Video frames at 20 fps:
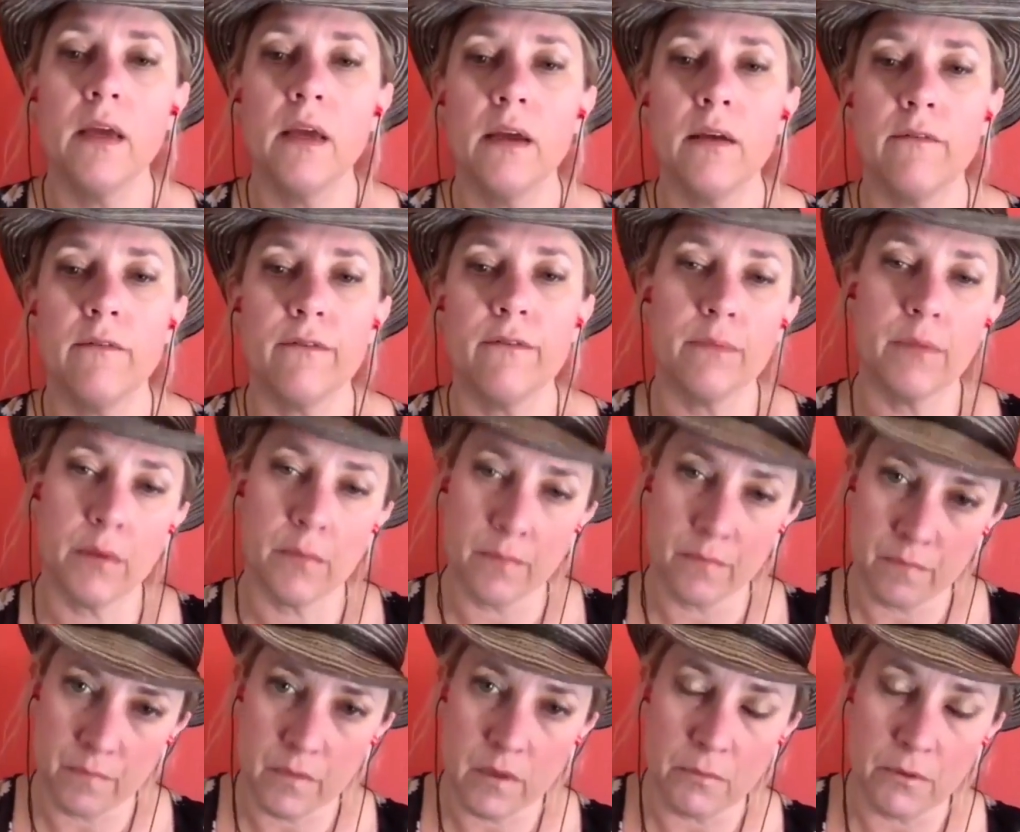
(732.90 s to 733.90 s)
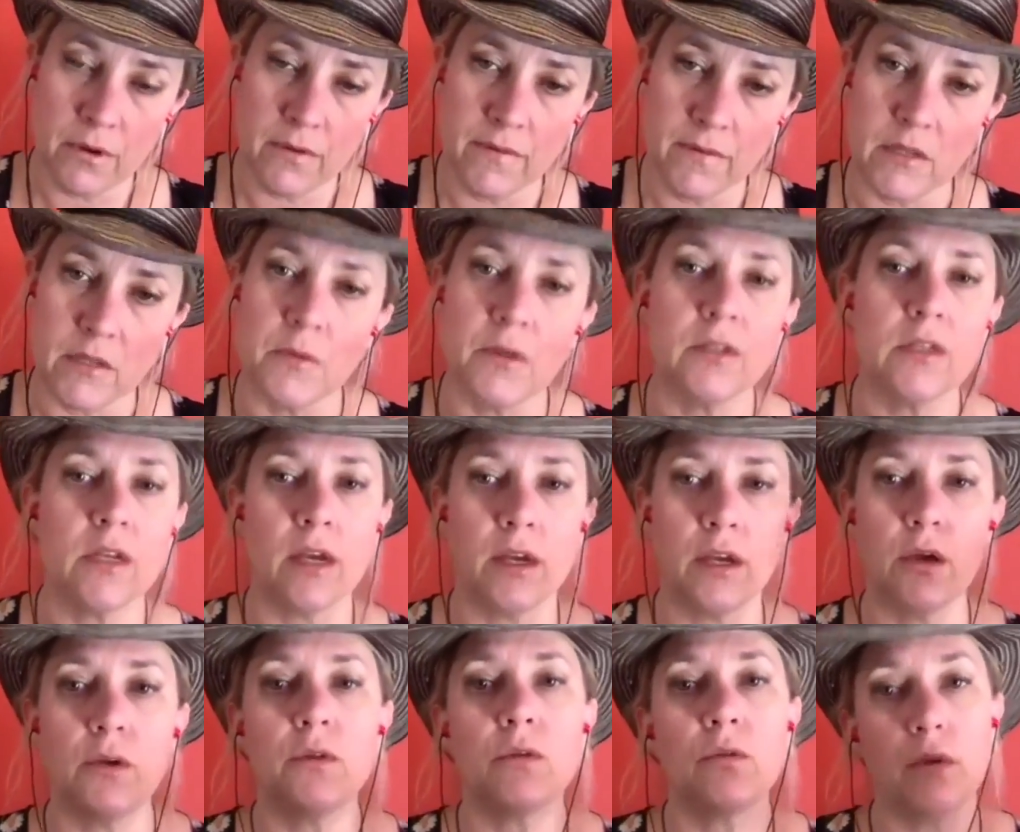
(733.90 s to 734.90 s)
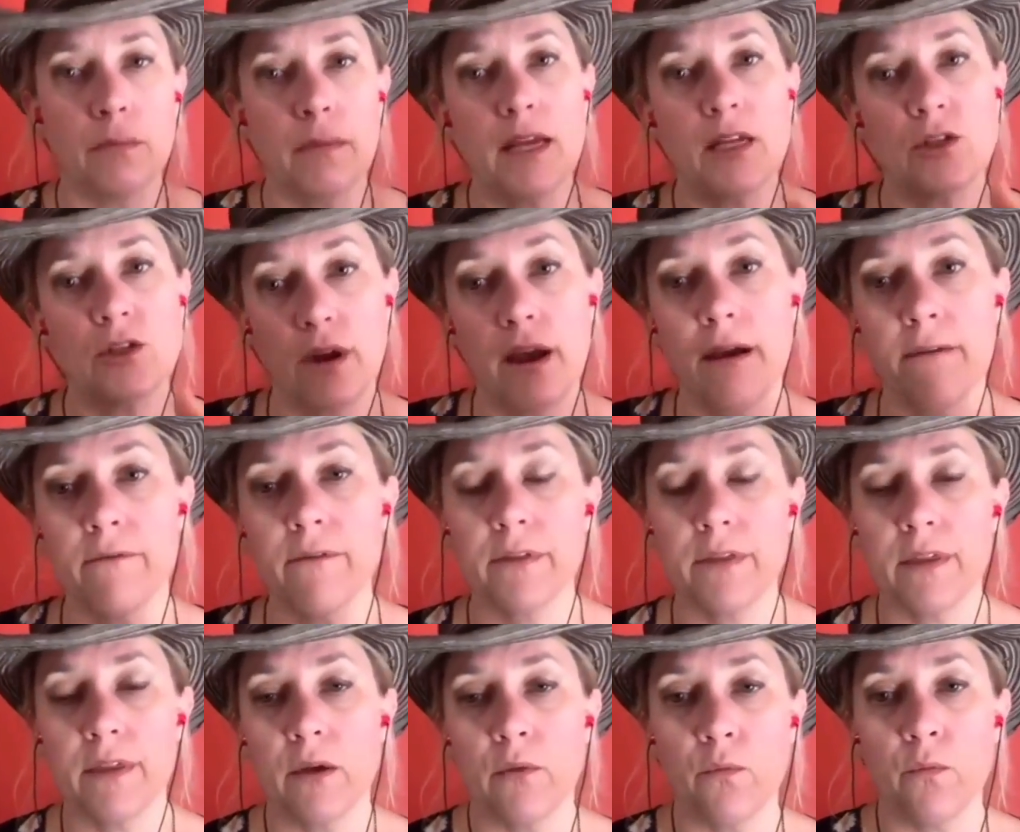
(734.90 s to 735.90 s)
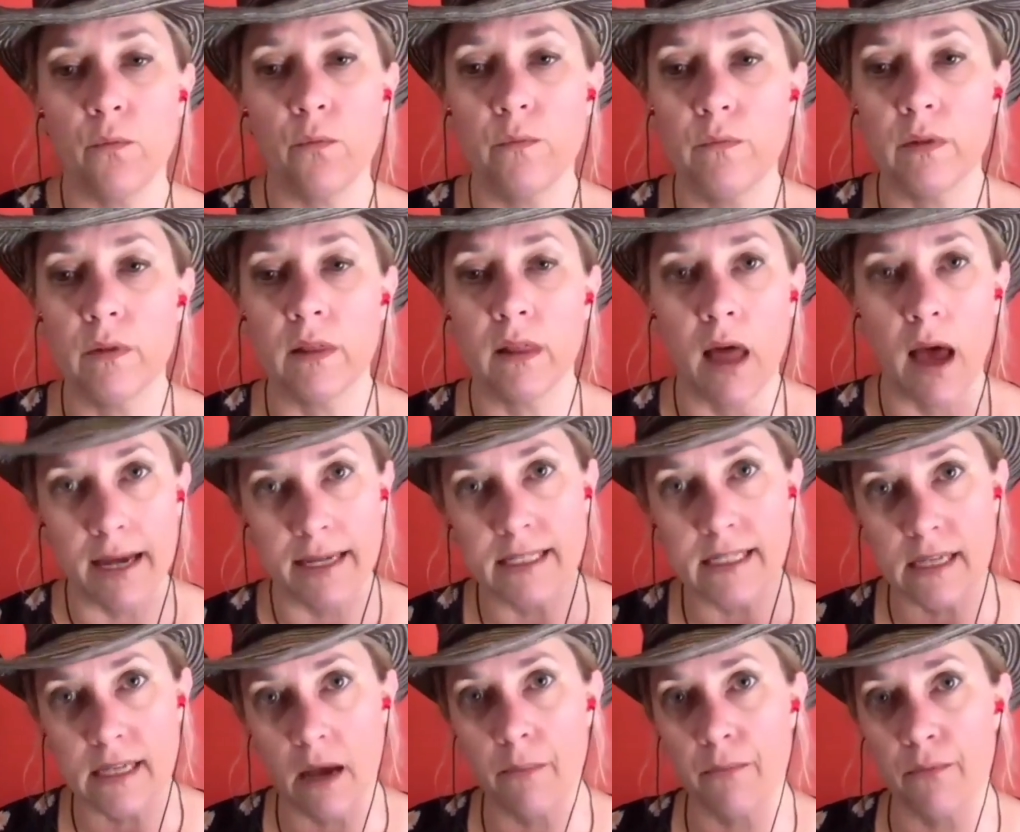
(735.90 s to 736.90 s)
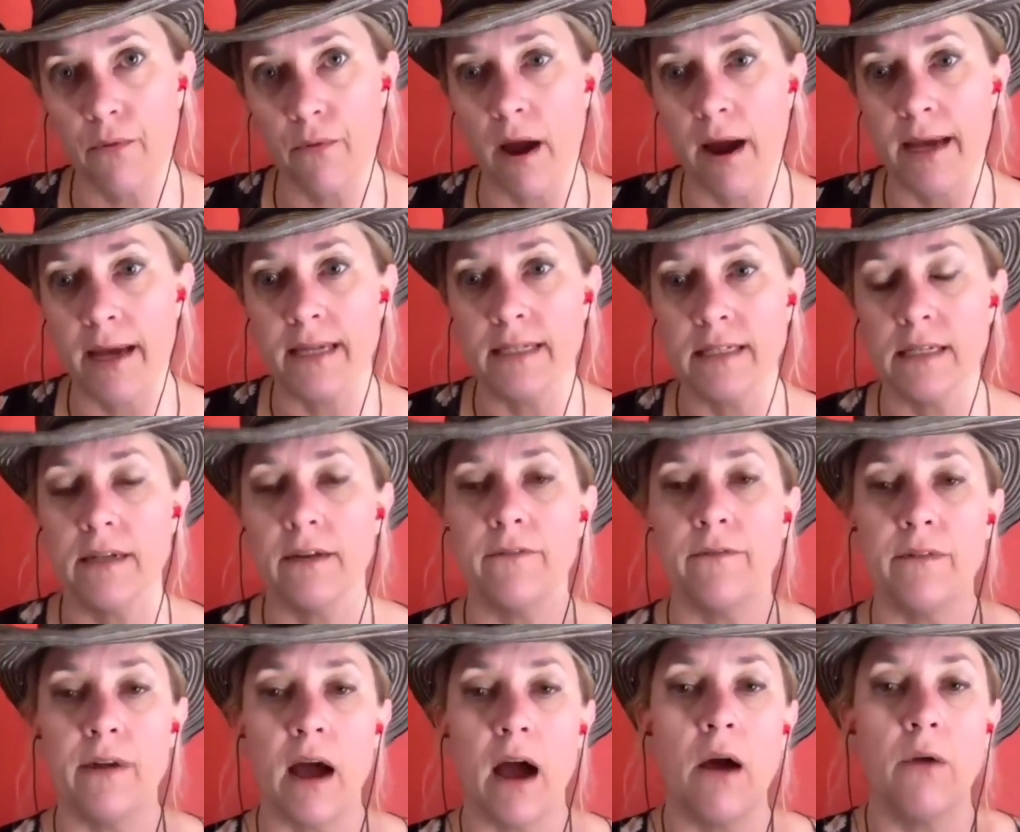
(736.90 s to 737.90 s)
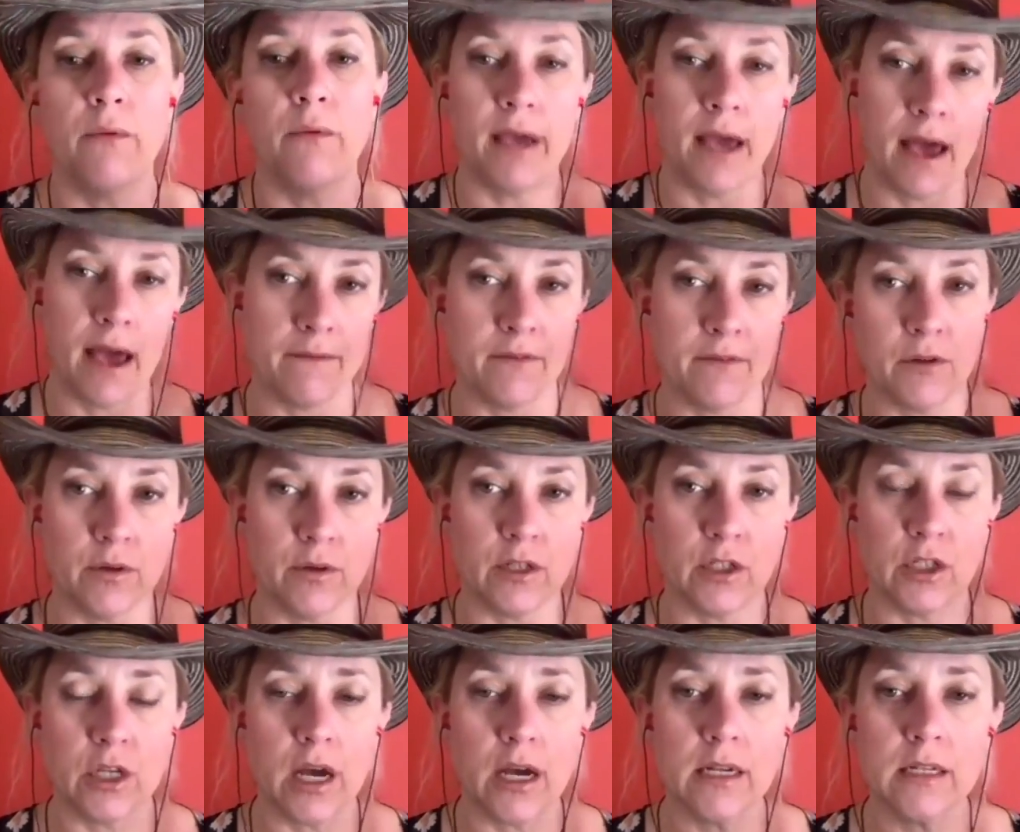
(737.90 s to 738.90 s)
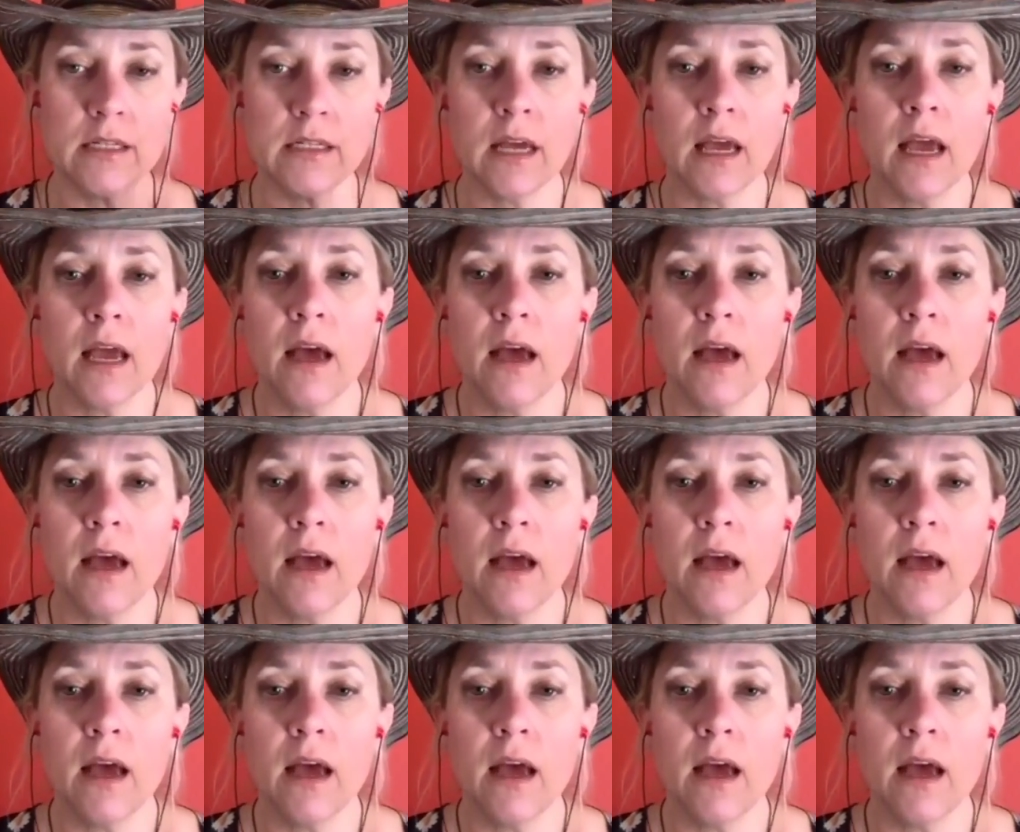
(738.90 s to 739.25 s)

from the previous books and go through and make sure everything lines up right. And if not, we have to adjust.